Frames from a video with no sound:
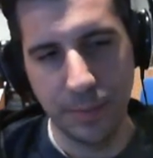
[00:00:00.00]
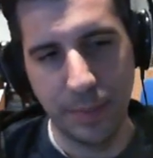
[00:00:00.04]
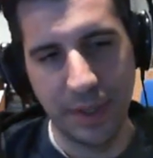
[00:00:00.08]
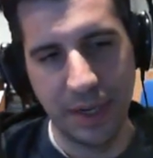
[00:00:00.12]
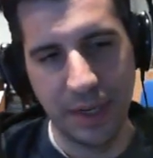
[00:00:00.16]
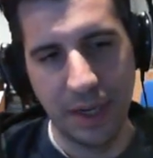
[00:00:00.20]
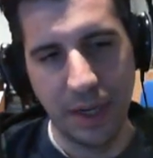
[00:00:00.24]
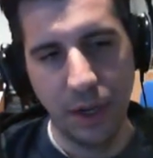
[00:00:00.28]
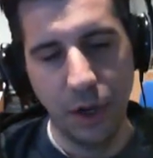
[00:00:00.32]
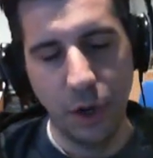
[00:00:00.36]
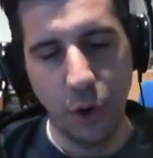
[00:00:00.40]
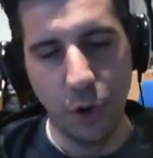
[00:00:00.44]

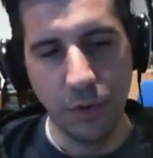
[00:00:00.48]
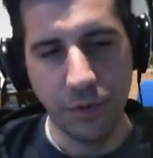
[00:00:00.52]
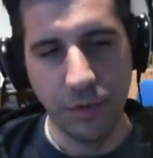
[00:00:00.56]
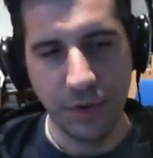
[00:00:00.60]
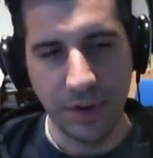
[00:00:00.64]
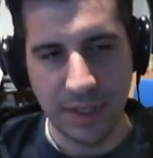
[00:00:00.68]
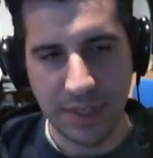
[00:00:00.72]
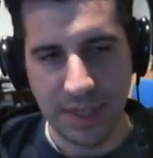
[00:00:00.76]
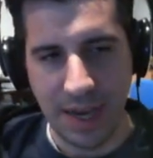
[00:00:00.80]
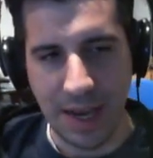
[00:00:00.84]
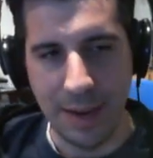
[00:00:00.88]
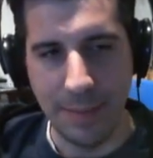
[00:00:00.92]
But over
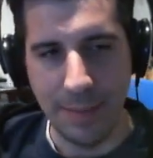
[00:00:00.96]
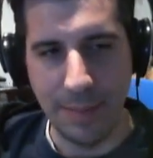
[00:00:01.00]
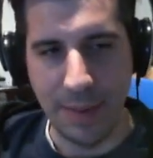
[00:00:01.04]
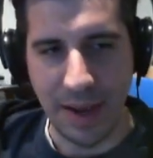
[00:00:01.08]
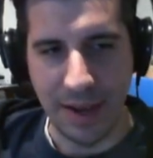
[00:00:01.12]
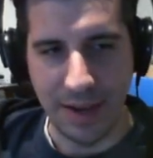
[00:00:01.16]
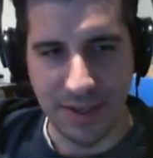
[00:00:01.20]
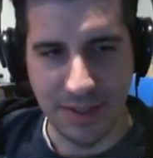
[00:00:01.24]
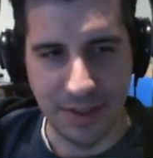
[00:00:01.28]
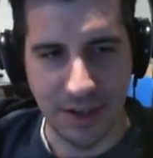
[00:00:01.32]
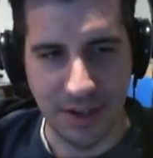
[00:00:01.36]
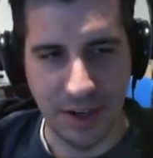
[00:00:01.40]
time
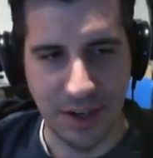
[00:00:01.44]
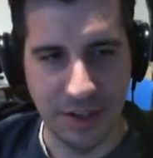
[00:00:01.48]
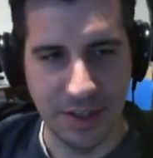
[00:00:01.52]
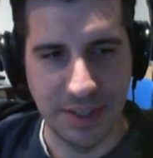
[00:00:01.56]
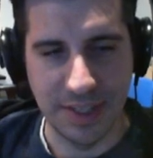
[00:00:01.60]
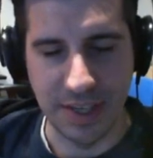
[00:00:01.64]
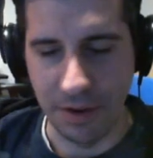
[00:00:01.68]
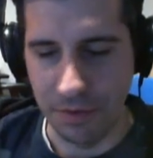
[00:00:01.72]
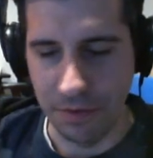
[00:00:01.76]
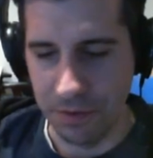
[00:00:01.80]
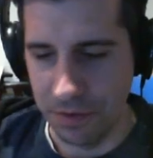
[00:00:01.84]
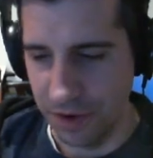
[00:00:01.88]
I started
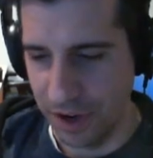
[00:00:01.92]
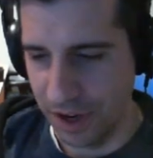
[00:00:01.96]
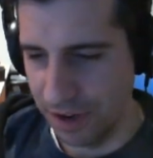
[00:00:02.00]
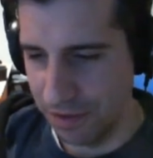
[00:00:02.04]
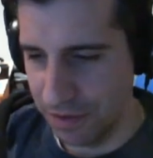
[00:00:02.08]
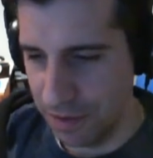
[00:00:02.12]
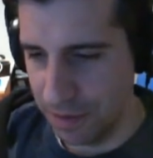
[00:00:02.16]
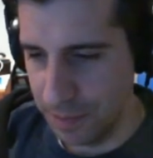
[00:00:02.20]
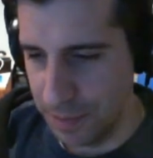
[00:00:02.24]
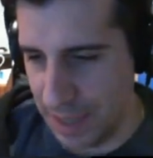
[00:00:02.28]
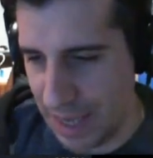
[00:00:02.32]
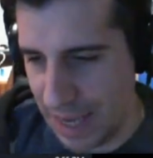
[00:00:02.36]
suffering
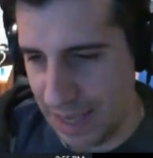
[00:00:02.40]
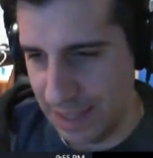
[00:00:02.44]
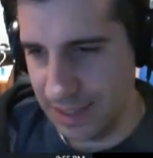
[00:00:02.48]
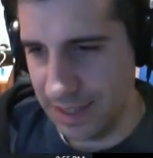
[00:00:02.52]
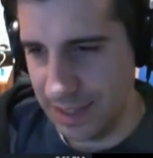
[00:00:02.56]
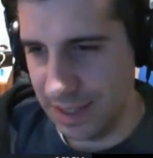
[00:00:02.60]
from that,